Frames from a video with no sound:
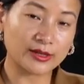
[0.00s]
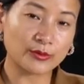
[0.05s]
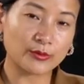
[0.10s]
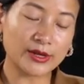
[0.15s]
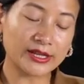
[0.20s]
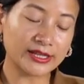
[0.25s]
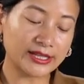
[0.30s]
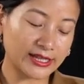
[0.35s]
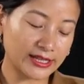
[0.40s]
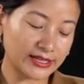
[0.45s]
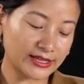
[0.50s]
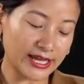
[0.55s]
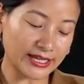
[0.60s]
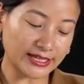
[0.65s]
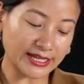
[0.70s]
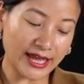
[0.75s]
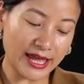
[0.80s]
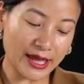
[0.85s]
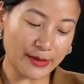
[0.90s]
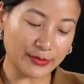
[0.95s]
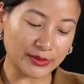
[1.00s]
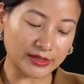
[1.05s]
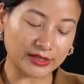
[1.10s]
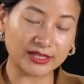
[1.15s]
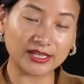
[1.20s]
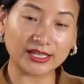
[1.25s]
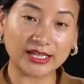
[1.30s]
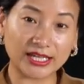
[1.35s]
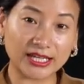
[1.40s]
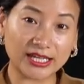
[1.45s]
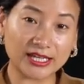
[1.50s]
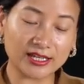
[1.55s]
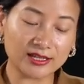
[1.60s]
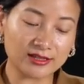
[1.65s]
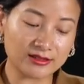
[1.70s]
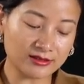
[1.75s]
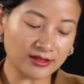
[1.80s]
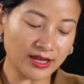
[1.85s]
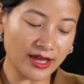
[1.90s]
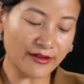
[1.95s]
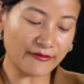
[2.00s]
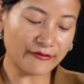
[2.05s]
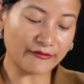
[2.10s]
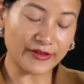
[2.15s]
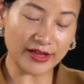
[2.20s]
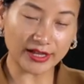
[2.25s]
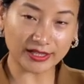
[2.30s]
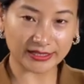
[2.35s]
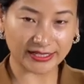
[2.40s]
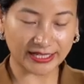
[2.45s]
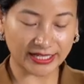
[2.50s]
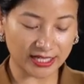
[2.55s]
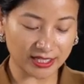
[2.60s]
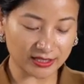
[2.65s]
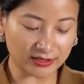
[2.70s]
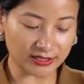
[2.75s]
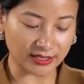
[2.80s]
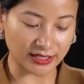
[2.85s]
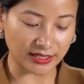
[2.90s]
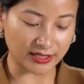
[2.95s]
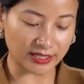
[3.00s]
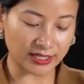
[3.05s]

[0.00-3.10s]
when that happened, the king felt guilty.